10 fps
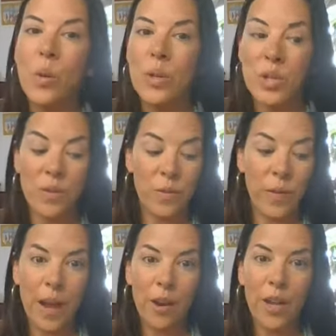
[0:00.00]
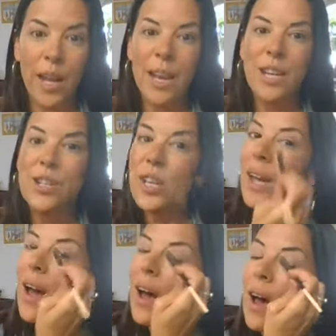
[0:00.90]
which is very
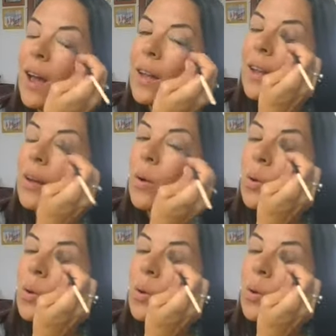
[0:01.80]
aging on